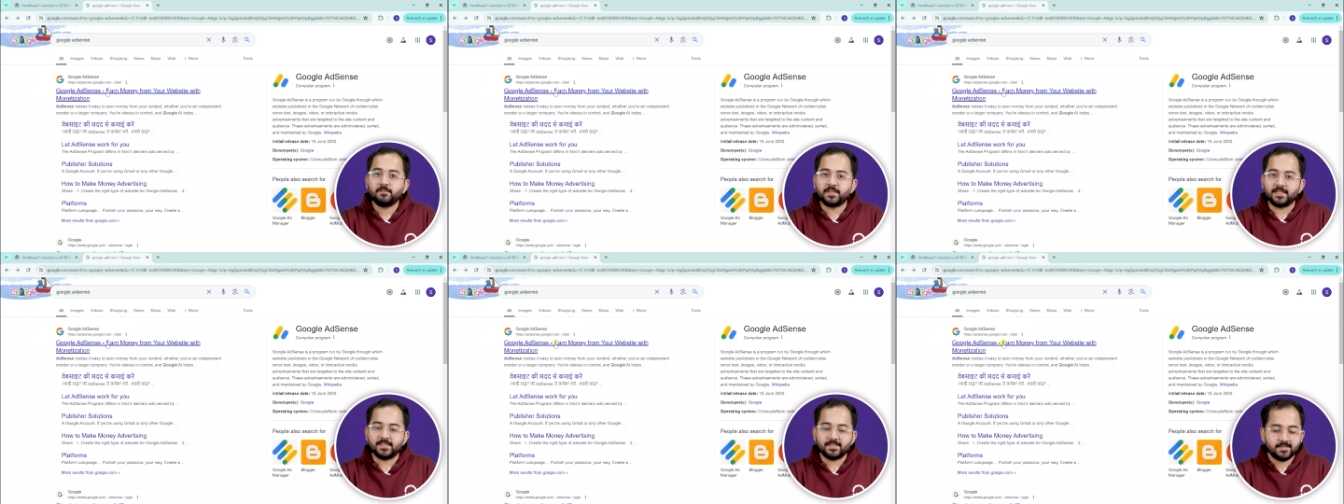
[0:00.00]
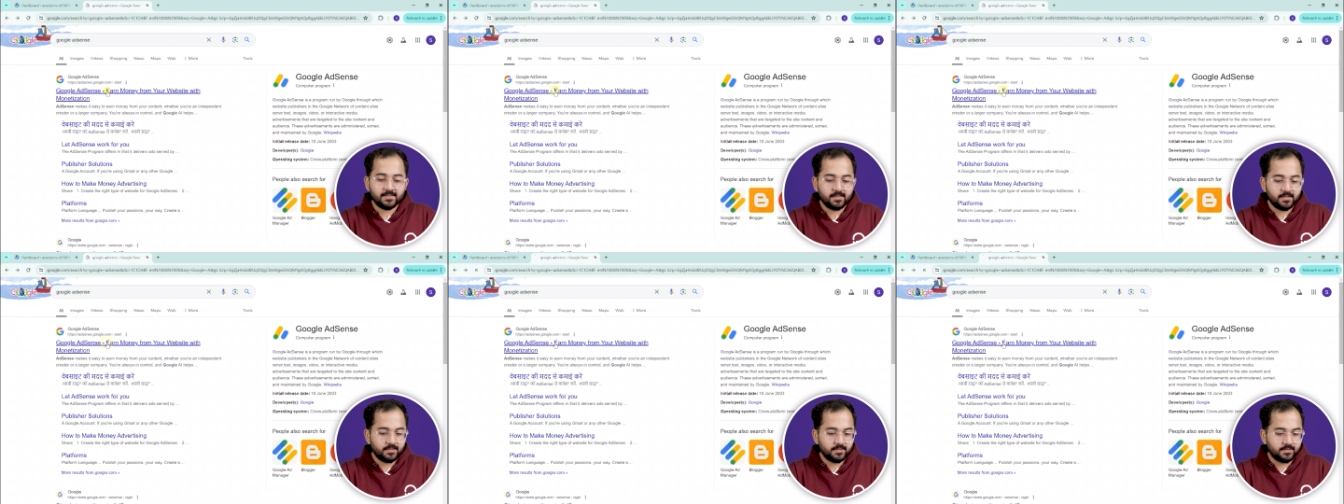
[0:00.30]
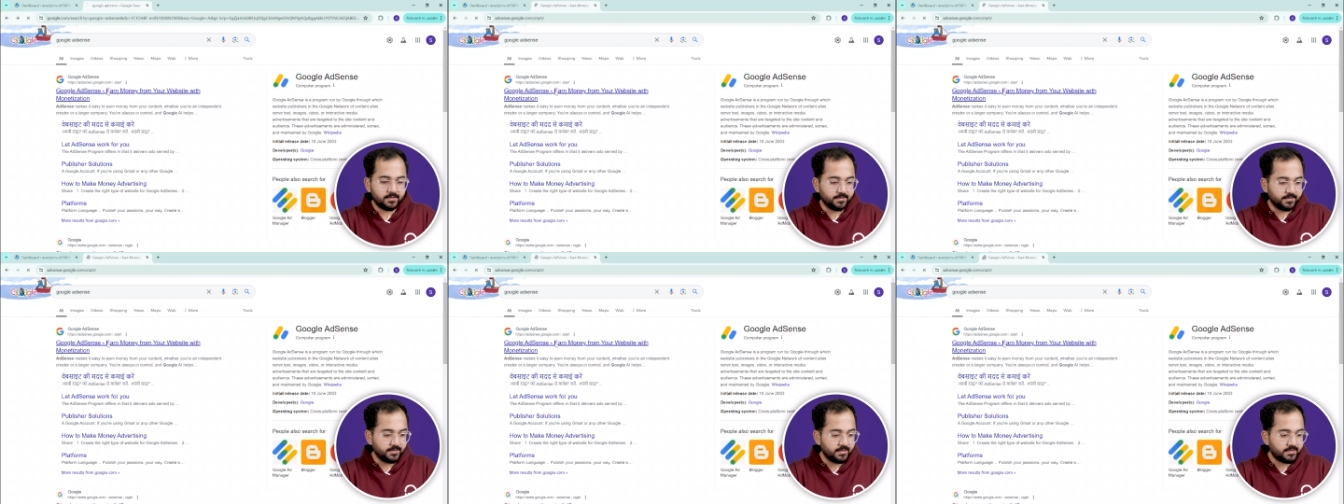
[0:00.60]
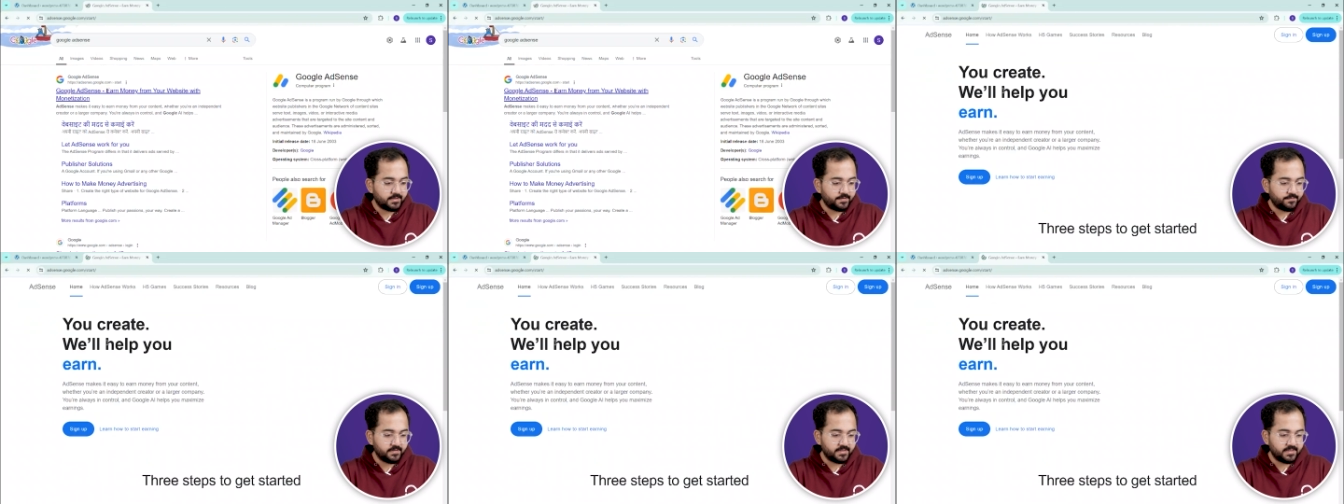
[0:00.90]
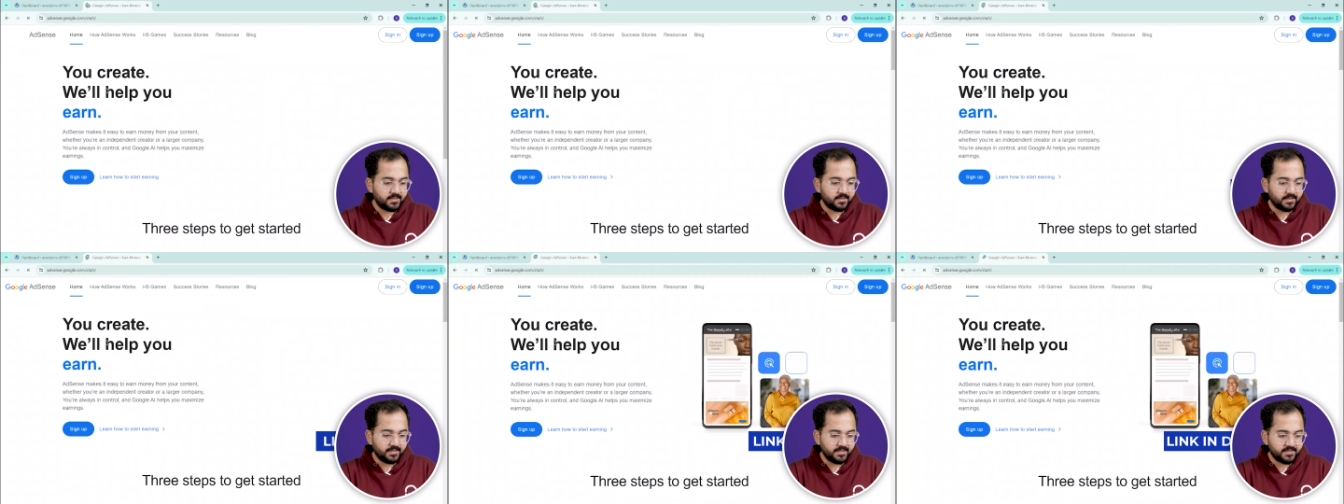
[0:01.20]
of this, just
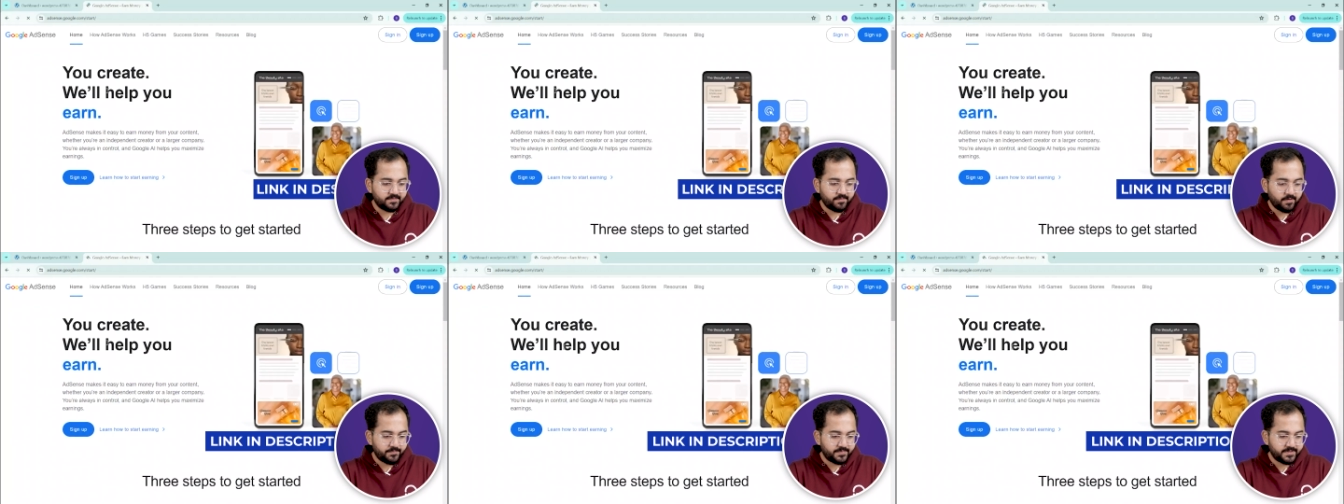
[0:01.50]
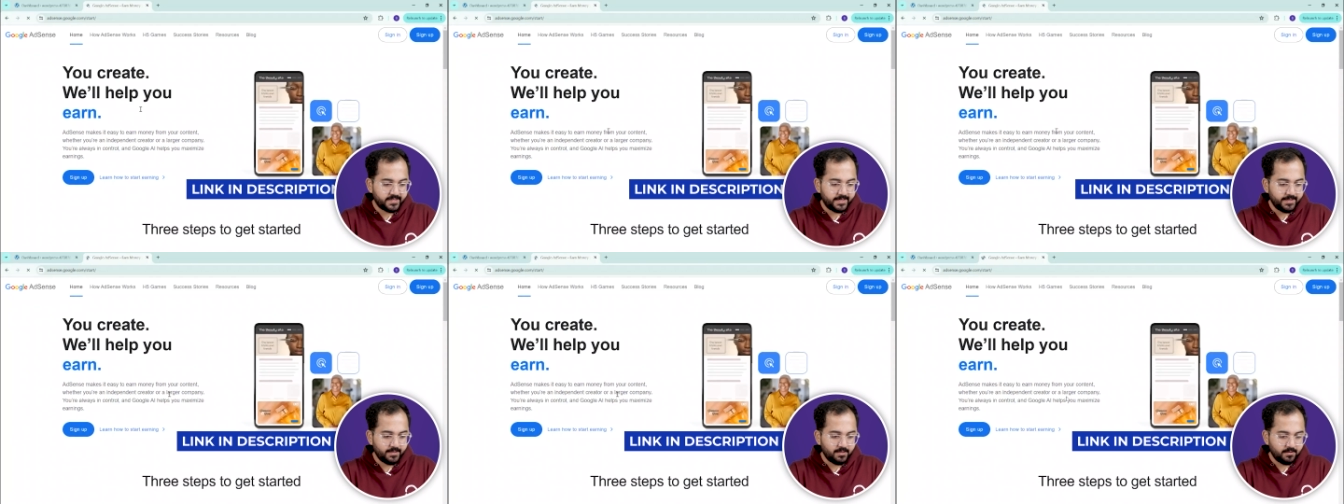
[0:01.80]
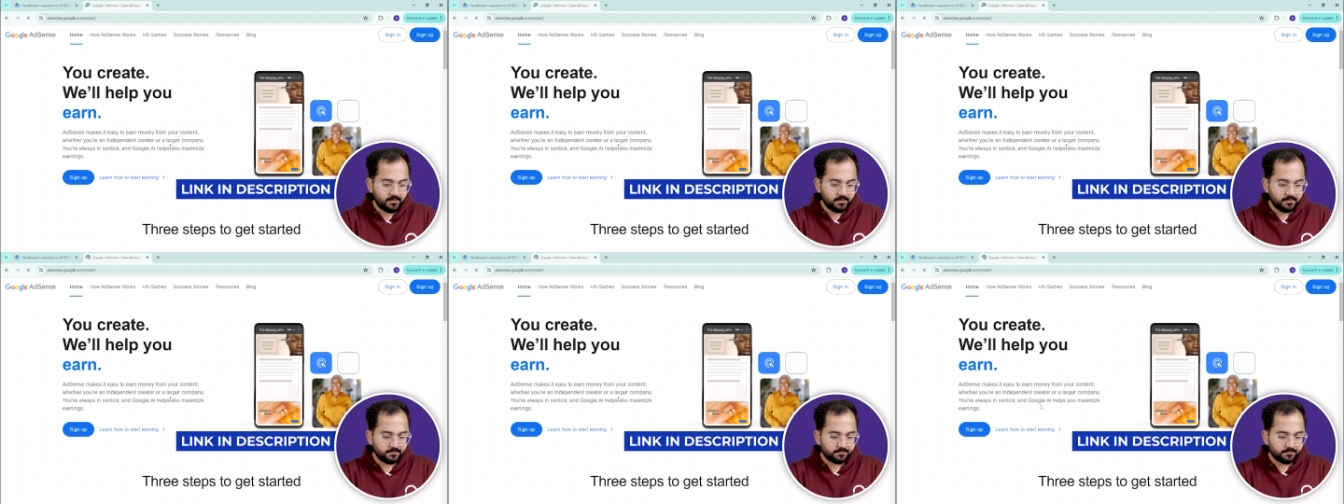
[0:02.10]
visit this website,